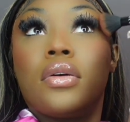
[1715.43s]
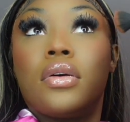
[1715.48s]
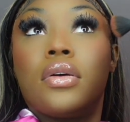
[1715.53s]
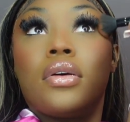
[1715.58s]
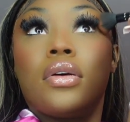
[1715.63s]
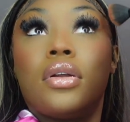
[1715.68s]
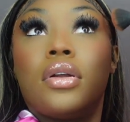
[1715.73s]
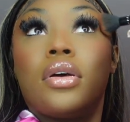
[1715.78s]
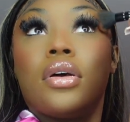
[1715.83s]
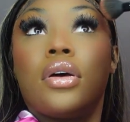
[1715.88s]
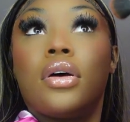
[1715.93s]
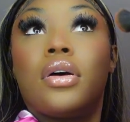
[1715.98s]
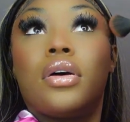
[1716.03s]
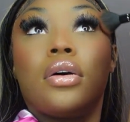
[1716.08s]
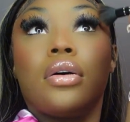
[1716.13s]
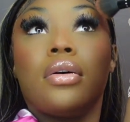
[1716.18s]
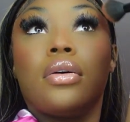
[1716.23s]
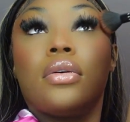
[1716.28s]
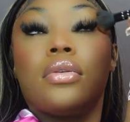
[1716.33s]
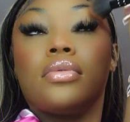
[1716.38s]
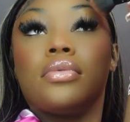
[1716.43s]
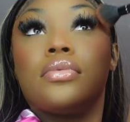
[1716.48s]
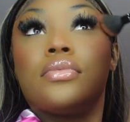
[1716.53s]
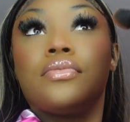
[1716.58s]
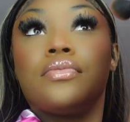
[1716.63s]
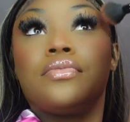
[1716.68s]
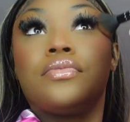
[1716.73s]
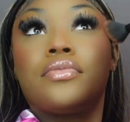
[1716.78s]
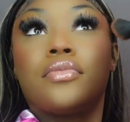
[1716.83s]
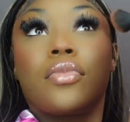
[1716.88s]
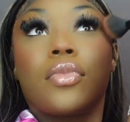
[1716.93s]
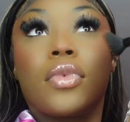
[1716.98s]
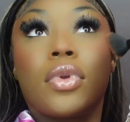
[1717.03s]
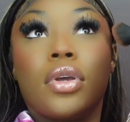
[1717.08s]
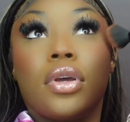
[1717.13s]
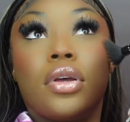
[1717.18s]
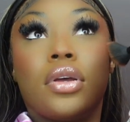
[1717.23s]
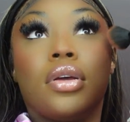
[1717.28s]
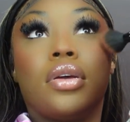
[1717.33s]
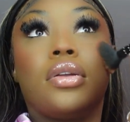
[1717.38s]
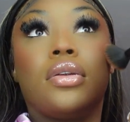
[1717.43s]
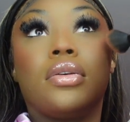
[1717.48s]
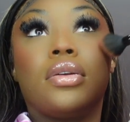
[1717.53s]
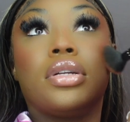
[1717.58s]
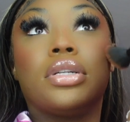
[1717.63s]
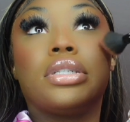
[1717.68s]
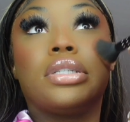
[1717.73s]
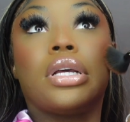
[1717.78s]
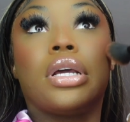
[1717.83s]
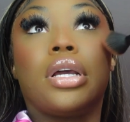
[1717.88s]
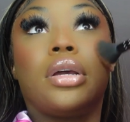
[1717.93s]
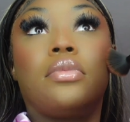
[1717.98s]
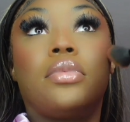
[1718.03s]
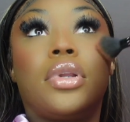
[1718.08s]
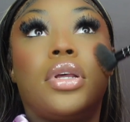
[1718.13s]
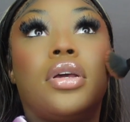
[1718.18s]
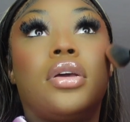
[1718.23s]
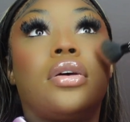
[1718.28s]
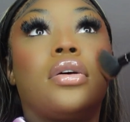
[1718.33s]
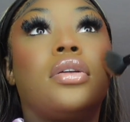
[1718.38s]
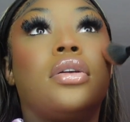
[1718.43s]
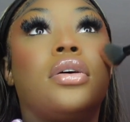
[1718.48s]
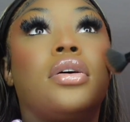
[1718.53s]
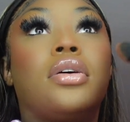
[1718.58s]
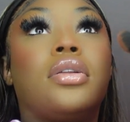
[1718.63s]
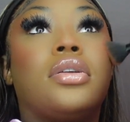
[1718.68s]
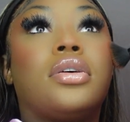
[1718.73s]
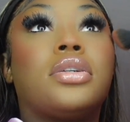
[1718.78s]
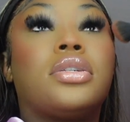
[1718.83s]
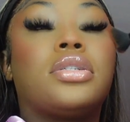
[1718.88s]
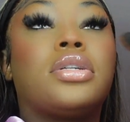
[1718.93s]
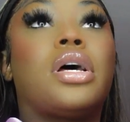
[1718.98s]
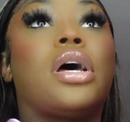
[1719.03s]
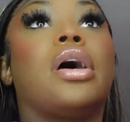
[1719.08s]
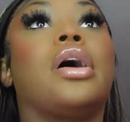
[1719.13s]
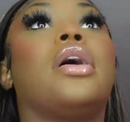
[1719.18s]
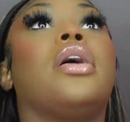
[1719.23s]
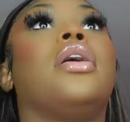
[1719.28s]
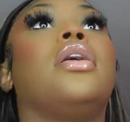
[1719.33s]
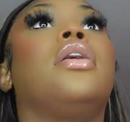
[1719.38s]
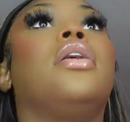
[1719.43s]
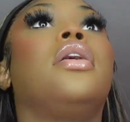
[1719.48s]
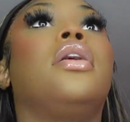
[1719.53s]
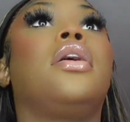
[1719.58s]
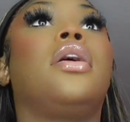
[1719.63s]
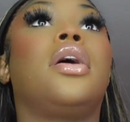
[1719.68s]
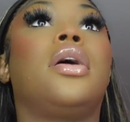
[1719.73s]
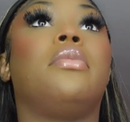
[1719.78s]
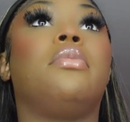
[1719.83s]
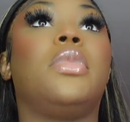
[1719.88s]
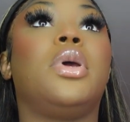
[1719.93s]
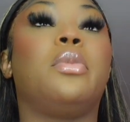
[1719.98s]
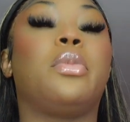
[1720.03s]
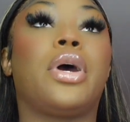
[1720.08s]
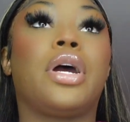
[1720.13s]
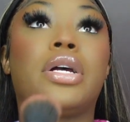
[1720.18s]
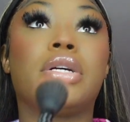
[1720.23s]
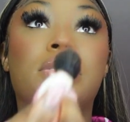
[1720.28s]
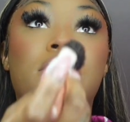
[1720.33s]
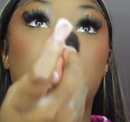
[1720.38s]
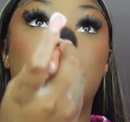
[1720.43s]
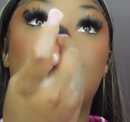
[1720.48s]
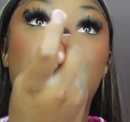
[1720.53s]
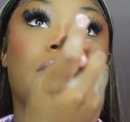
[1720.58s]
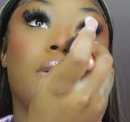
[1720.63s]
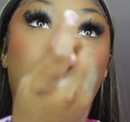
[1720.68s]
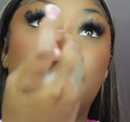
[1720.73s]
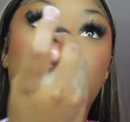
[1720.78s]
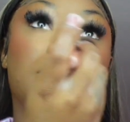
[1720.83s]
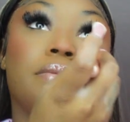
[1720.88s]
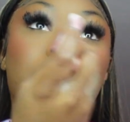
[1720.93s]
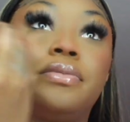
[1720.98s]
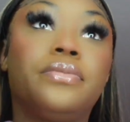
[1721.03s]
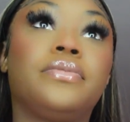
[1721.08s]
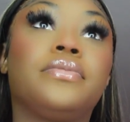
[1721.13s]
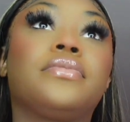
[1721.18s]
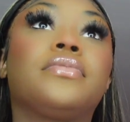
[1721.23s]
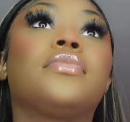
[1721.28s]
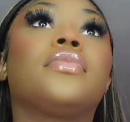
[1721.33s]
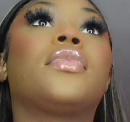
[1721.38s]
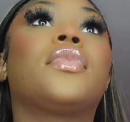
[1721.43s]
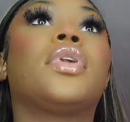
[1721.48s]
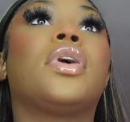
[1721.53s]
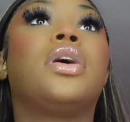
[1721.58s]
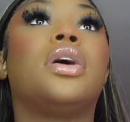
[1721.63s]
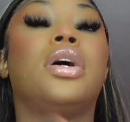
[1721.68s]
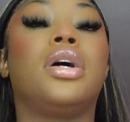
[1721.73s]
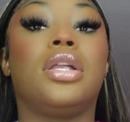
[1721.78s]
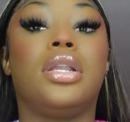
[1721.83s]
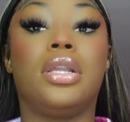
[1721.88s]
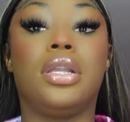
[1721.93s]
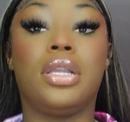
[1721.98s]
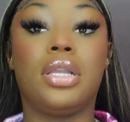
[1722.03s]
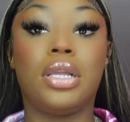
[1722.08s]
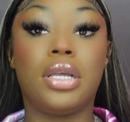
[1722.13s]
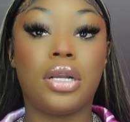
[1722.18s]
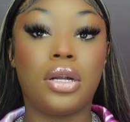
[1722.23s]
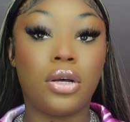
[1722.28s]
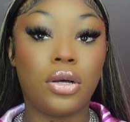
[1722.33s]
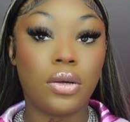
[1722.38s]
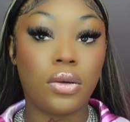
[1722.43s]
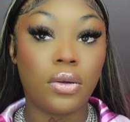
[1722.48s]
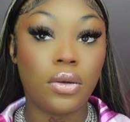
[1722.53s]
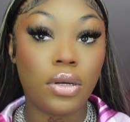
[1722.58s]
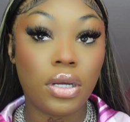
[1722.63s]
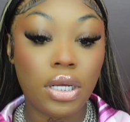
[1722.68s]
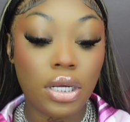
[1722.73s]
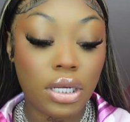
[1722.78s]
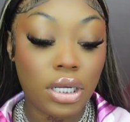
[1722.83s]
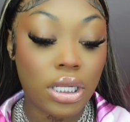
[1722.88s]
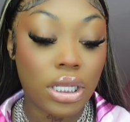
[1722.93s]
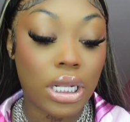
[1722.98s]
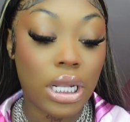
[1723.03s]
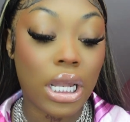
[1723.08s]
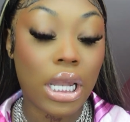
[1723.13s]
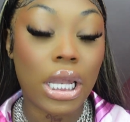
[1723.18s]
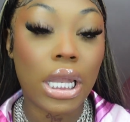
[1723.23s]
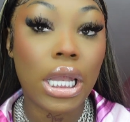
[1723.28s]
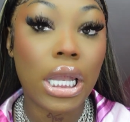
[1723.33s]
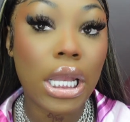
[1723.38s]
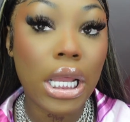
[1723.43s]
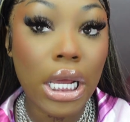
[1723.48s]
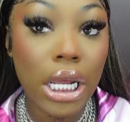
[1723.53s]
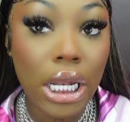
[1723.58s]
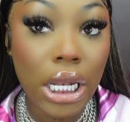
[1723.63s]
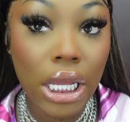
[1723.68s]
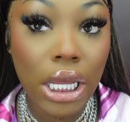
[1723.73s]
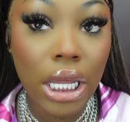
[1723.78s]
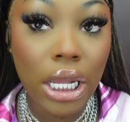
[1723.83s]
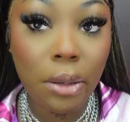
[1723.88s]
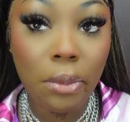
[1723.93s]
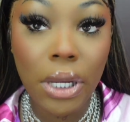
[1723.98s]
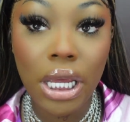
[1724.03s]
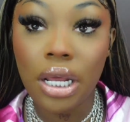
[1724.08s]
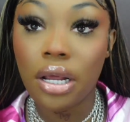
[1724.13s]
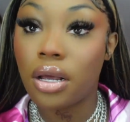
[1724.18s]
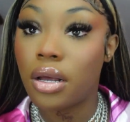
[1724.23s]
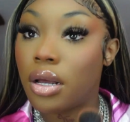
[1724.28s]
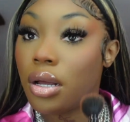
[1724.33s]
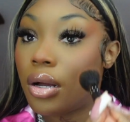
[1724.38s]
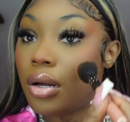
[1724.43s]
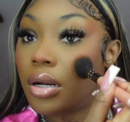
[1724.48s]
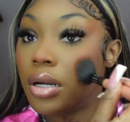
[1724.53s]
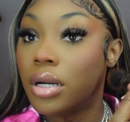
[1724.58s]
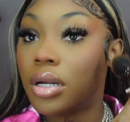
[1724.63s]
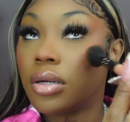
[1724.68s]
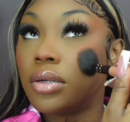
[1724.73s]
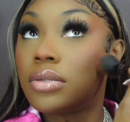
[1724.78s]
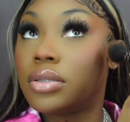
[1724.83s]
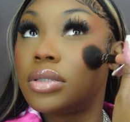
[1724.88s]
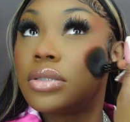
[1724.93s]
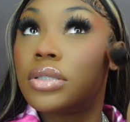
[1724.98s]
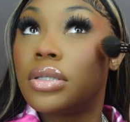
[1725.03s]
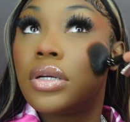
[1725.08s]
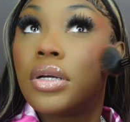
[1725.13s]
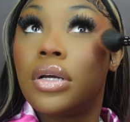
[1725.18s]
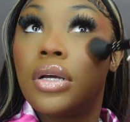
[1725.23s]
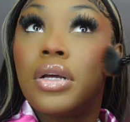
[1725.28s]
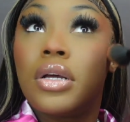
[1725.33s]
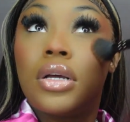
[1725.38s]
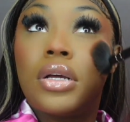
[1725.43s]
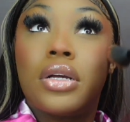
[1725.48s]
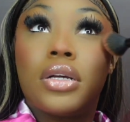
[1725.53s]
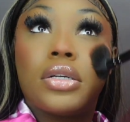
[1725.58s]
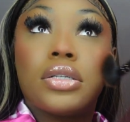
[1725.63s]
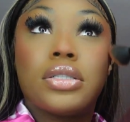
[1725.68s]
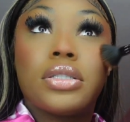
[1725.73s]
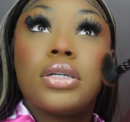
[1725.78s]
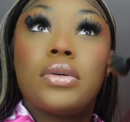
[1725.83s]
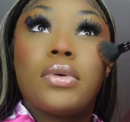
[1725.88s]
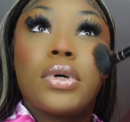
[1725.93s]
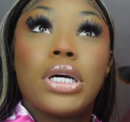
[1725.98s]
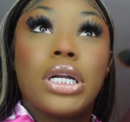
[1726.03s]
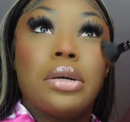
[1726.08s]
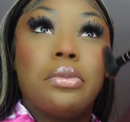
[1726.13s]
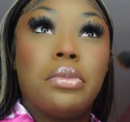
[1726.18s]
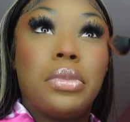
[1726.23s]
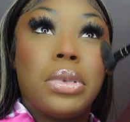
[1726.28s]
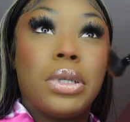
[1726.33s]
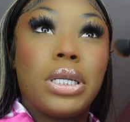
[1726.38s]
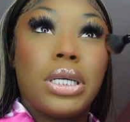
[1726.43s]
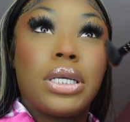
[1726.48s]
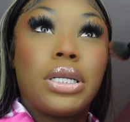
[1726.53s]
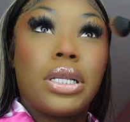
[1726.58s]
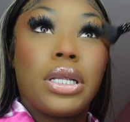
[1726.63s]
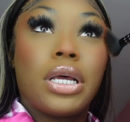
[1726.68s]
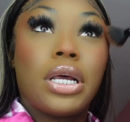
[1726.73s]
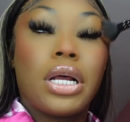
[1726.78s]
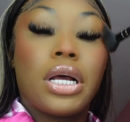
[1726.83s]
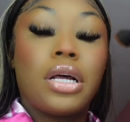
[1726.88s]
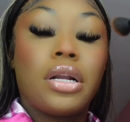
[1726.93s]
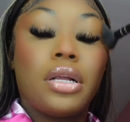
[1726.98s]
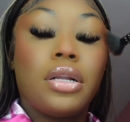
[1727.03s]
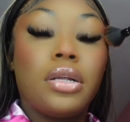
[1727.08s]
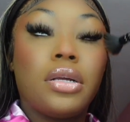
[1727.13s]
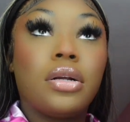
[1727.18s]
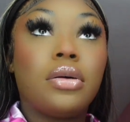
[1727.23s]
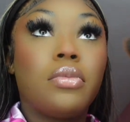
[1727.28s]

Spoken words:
Gonna go do the same thing on the other side, and me personally, a little bit on the nose. So we're gonna blend that out a little